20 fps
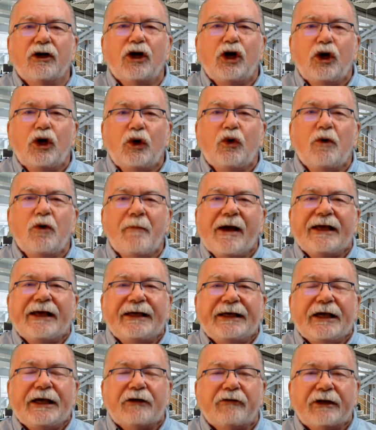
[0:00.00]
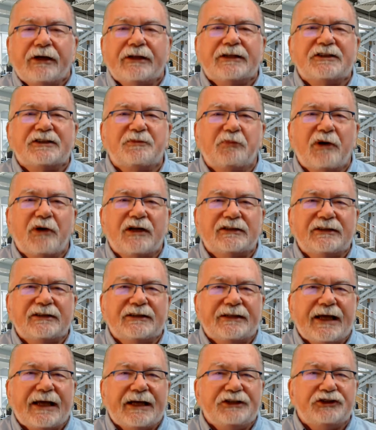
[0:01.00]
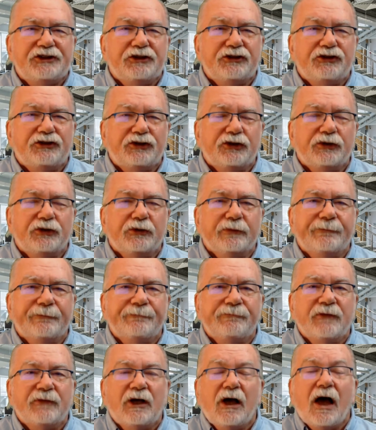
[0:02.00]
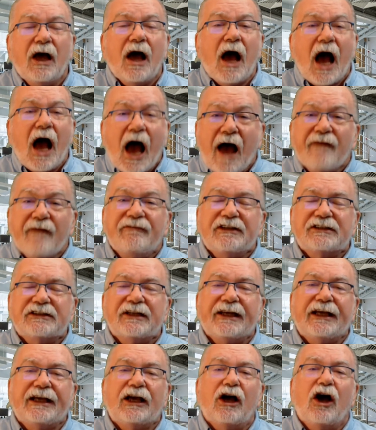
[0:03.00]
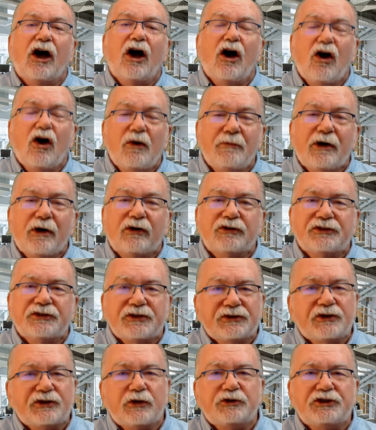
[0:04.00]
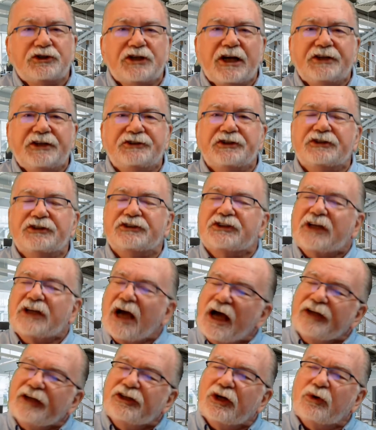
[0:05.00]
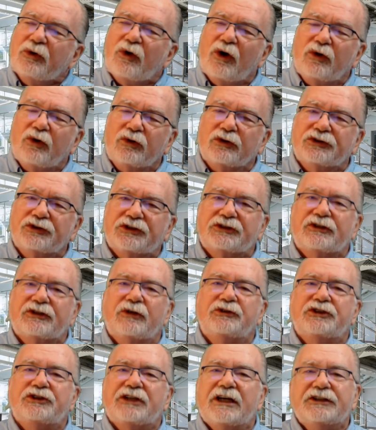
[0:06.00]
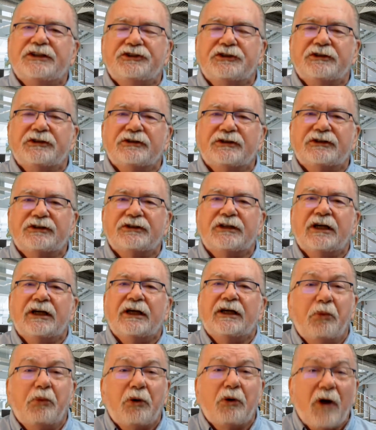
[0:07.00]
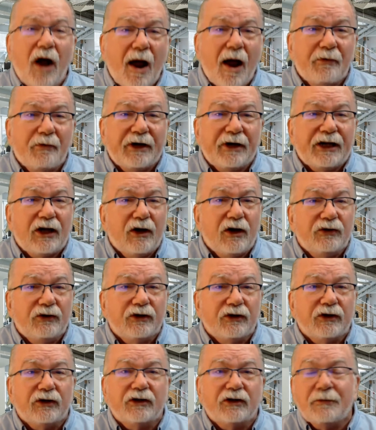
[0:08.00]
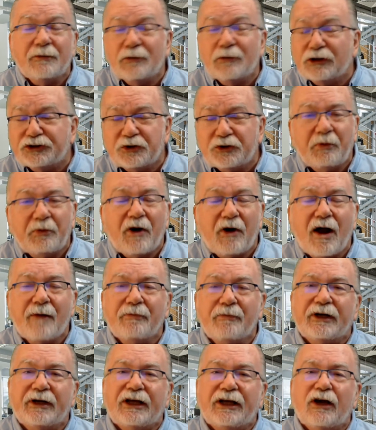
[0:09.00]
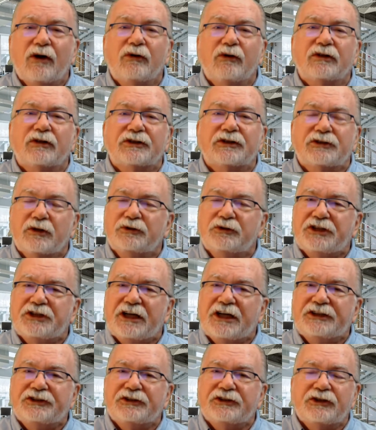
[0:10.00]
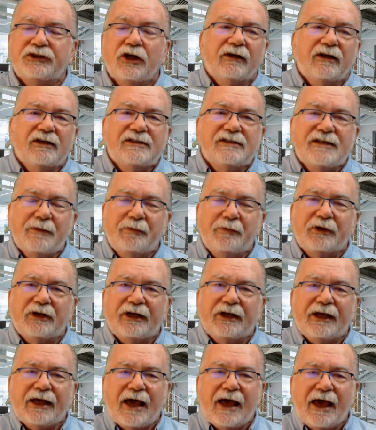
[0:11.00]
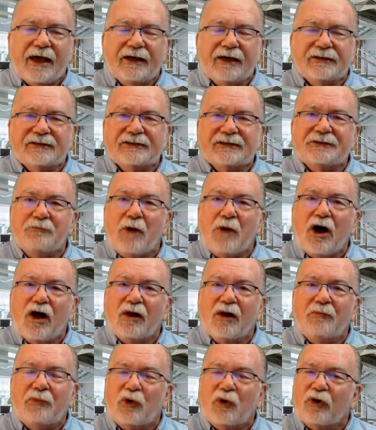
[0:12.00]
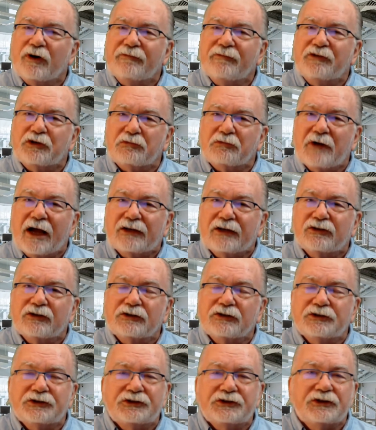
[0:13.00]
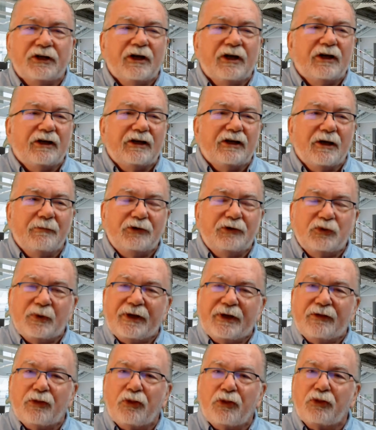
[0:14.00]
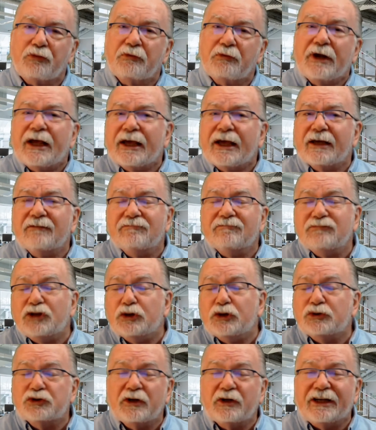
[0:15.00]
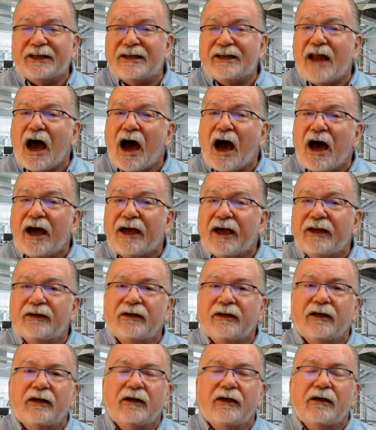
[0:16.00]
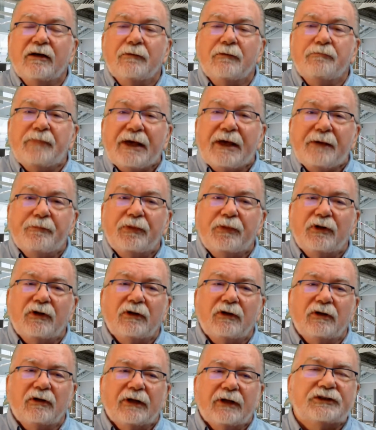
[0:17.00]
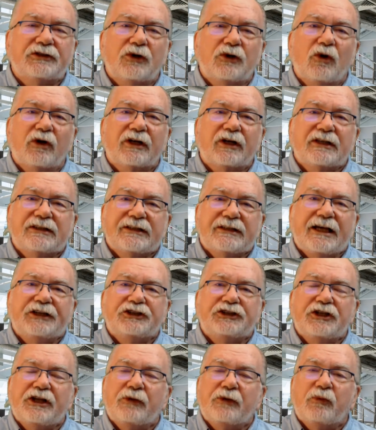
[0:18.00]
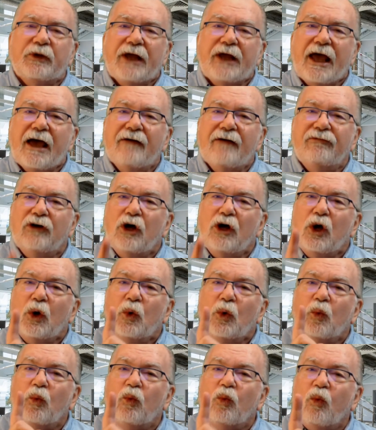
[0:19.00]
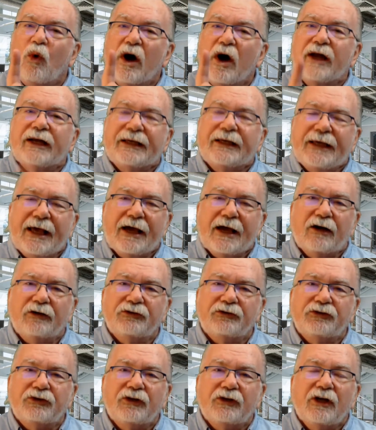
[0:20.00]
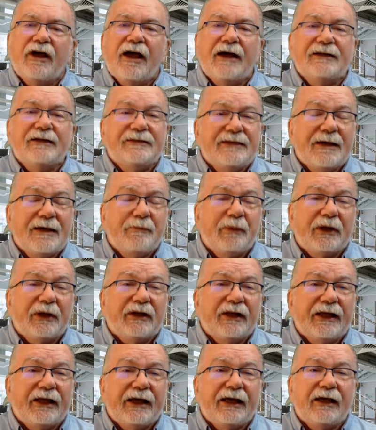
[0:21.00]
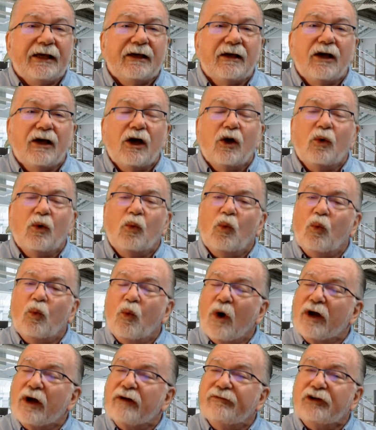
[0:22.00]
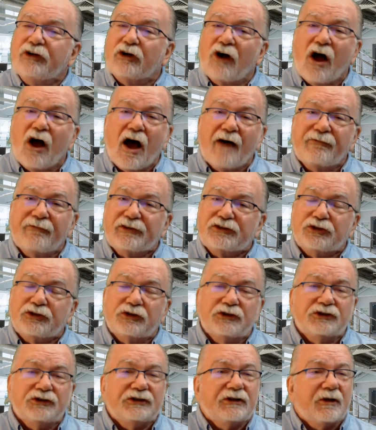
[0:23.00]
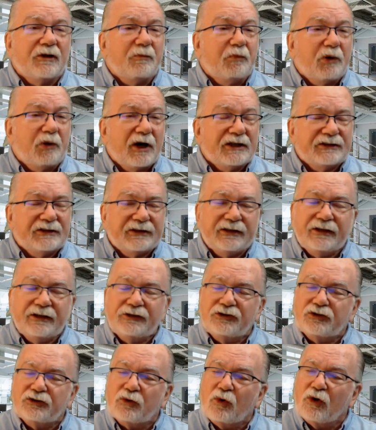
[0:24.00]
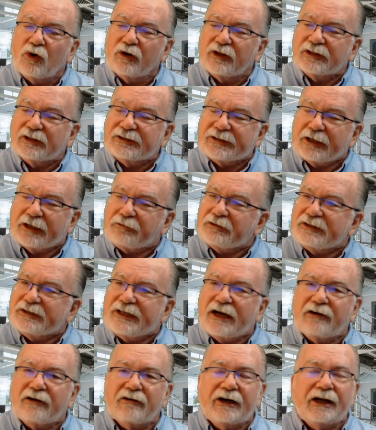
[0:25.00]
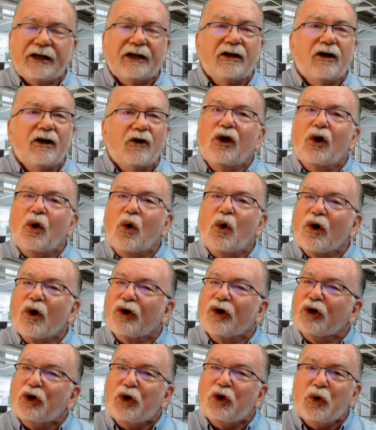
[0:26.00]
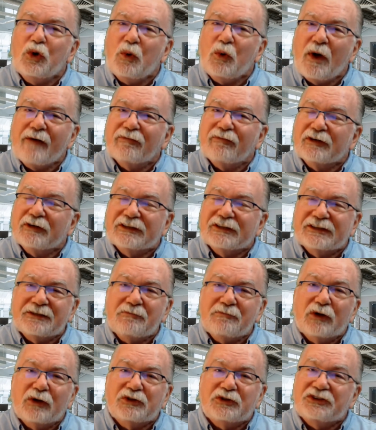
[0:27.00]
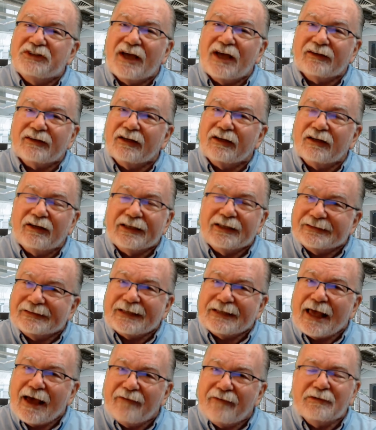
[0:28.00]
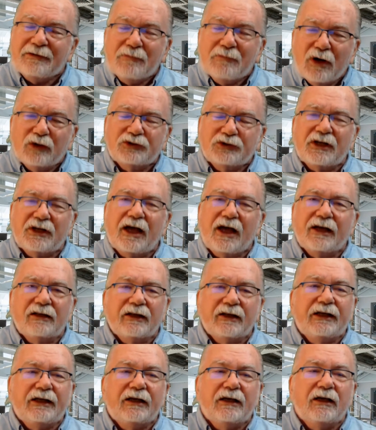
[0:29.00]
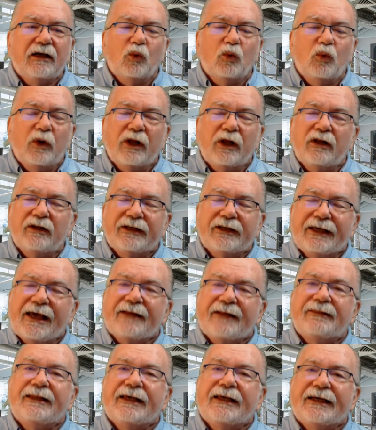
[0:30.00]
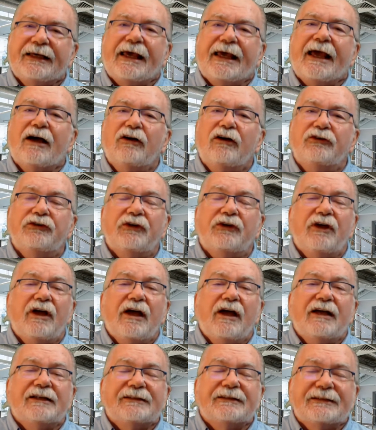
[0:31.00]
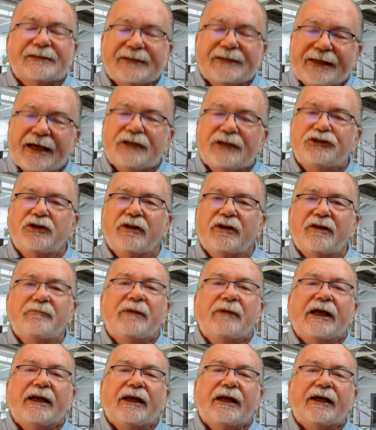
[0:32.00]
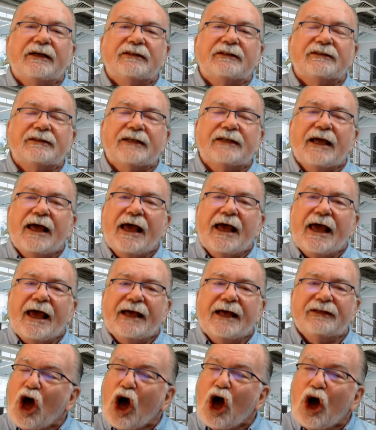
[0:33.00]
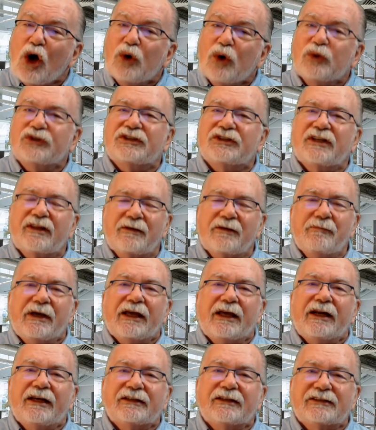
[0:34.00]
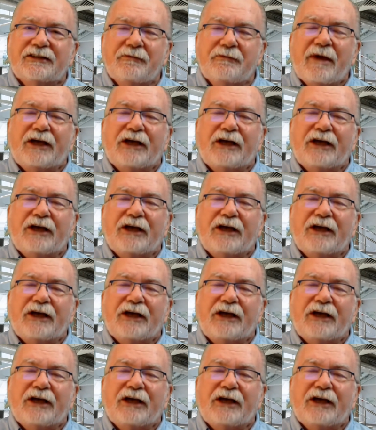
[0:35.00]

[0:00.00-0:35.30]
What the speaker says: who am I gearing this presentation to? Obviously, homeowners associations, condo owners associations, commercial property owner associations, typically a small board of directors, between 3 and usually 9 people. It's an organization that would have one account, and typically one of your officers, the president or the secretary, or whoever is the most technically savvy, most likely, will get the account, schedule the meetings, and host the meetings to make